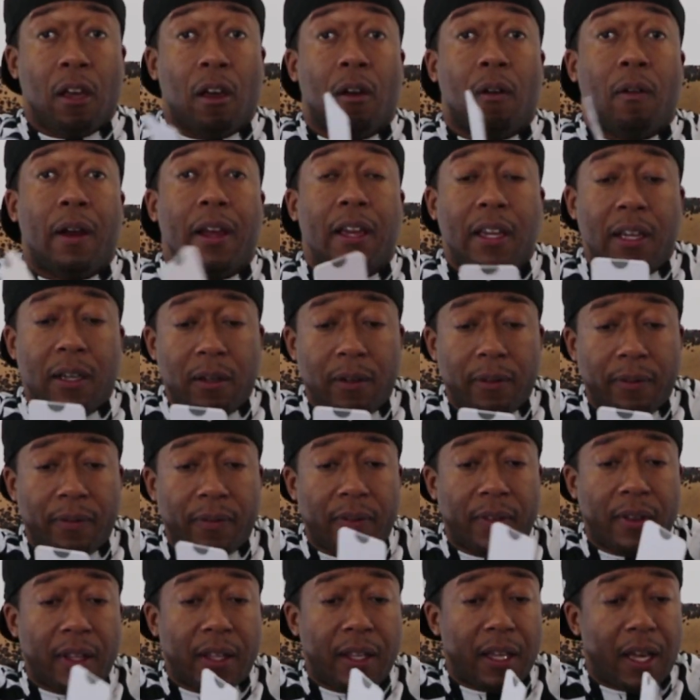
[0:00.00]
Right here,
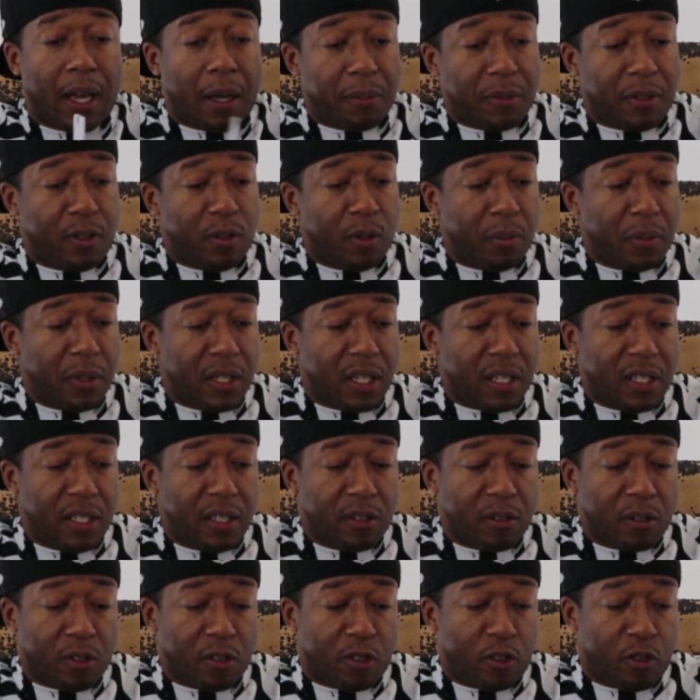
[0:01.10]
I'm assuming that
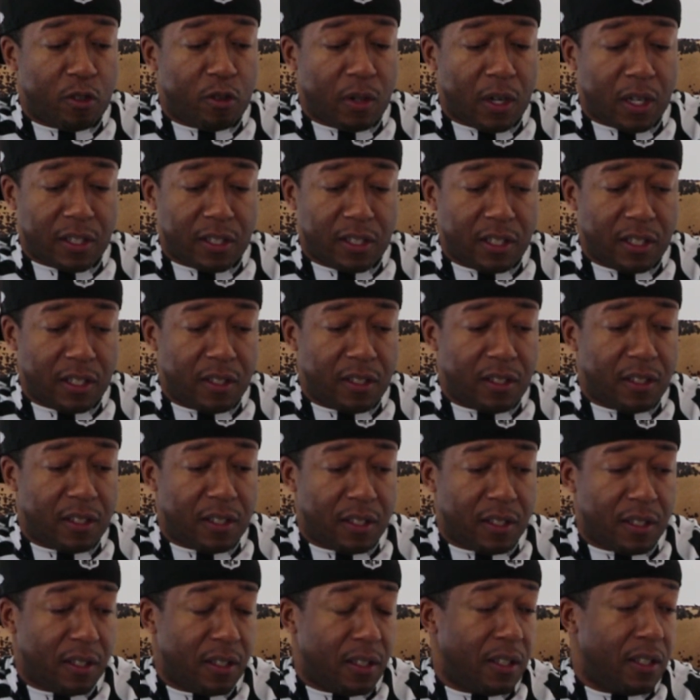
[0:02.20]
these are
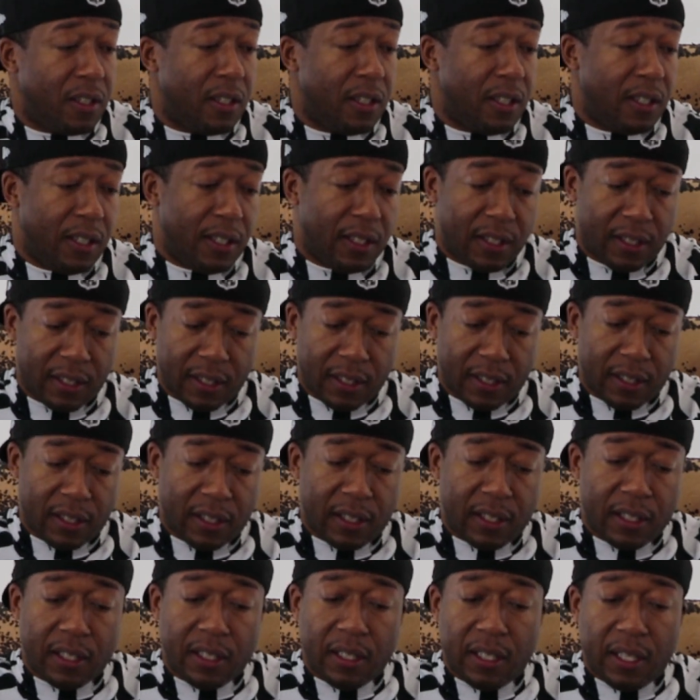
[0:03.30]
instructions.
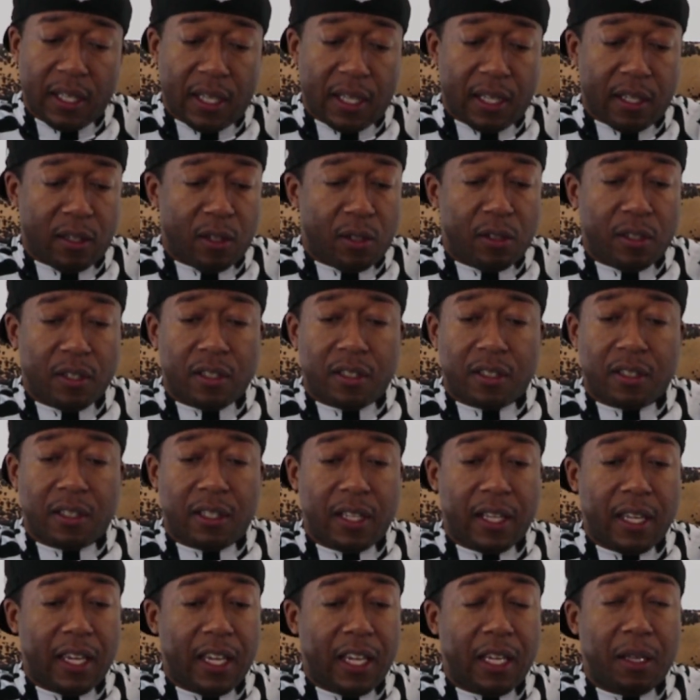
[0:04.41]
Yeah, know your
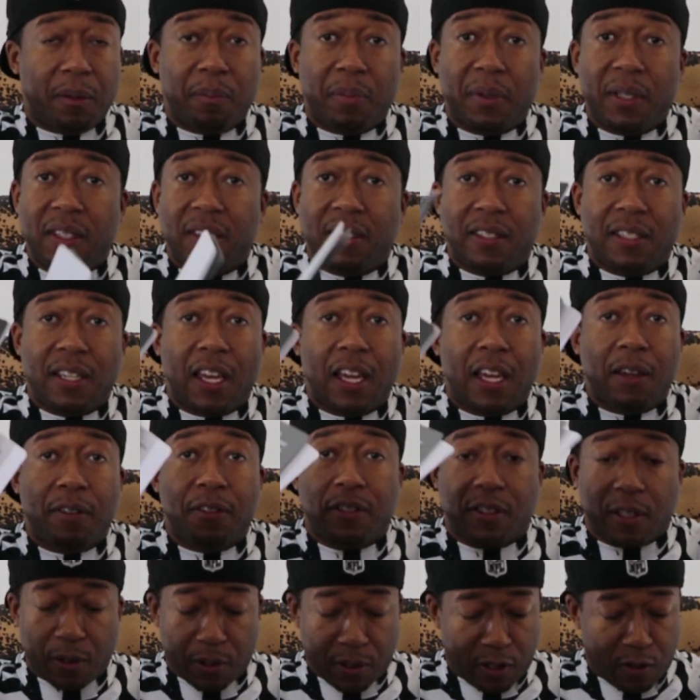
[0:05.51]
slate, be safe.
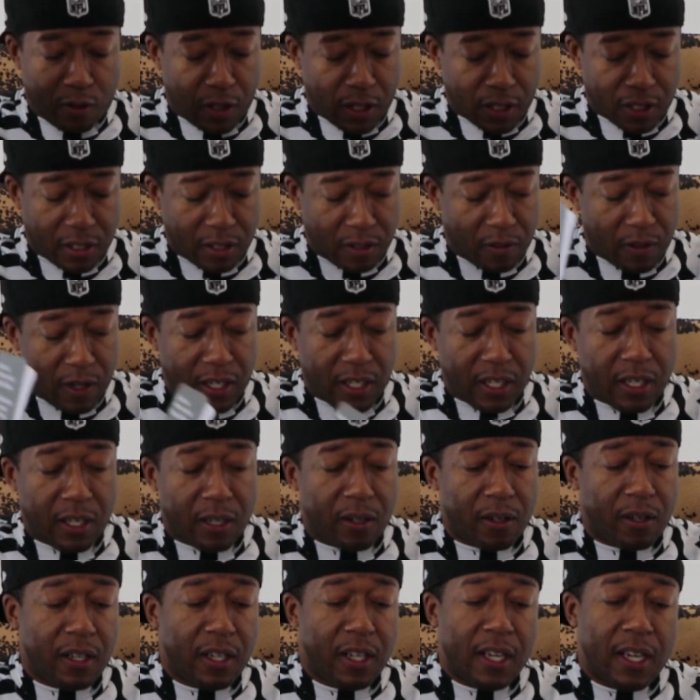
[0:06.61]
So instructions right
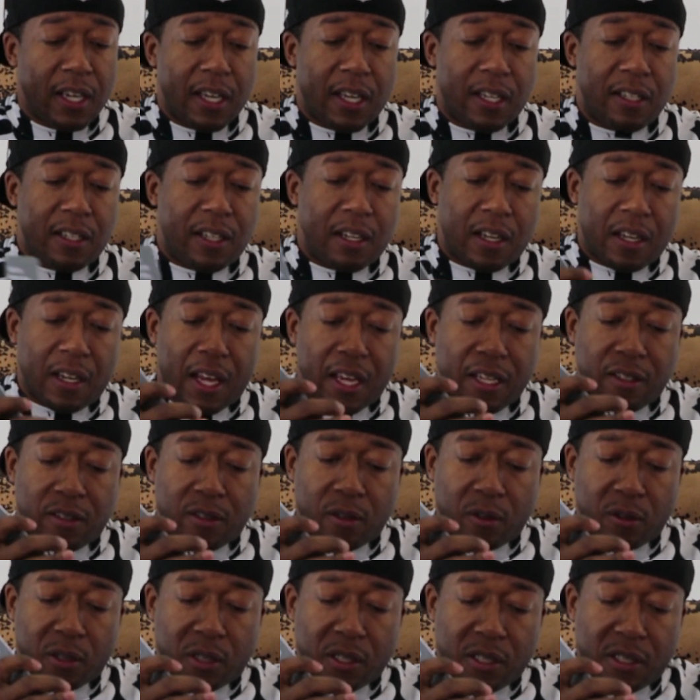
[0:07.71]
here. It's in a nice
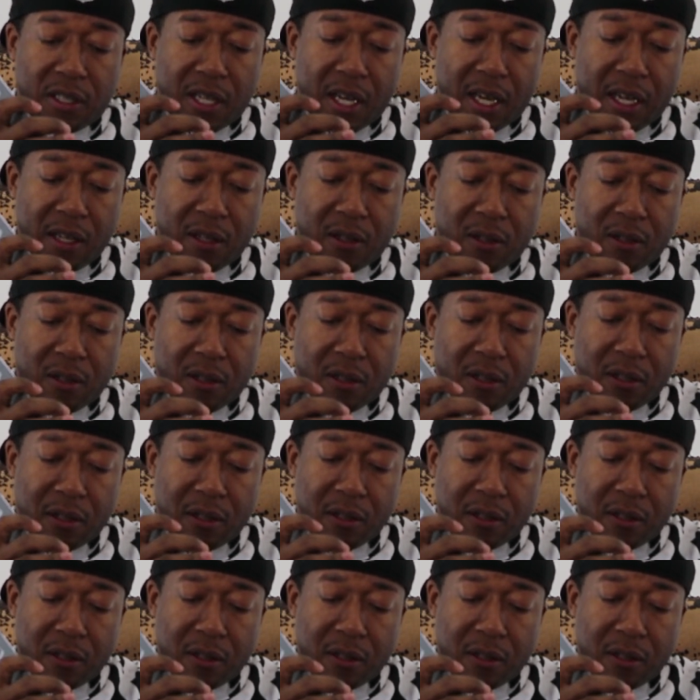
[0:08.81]
little container.